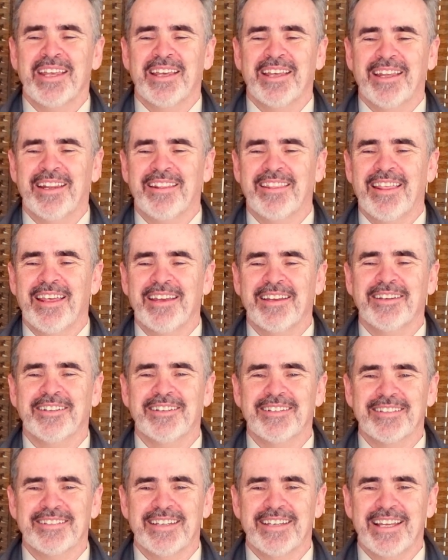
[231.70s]
And thank
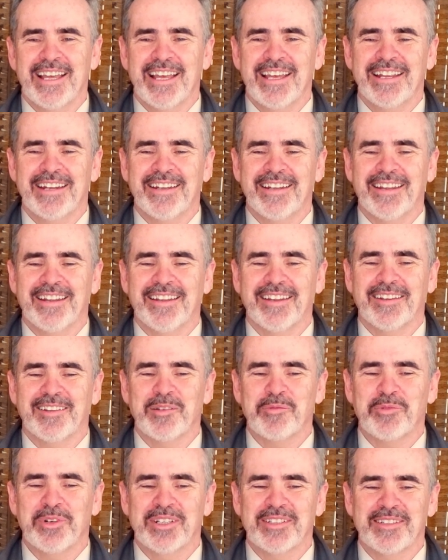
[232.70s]
goodness I had
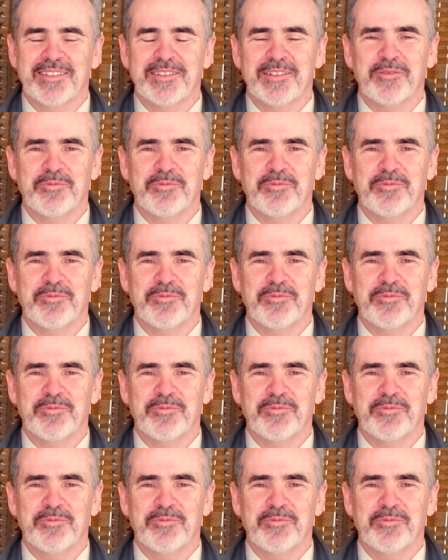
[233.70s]
the presence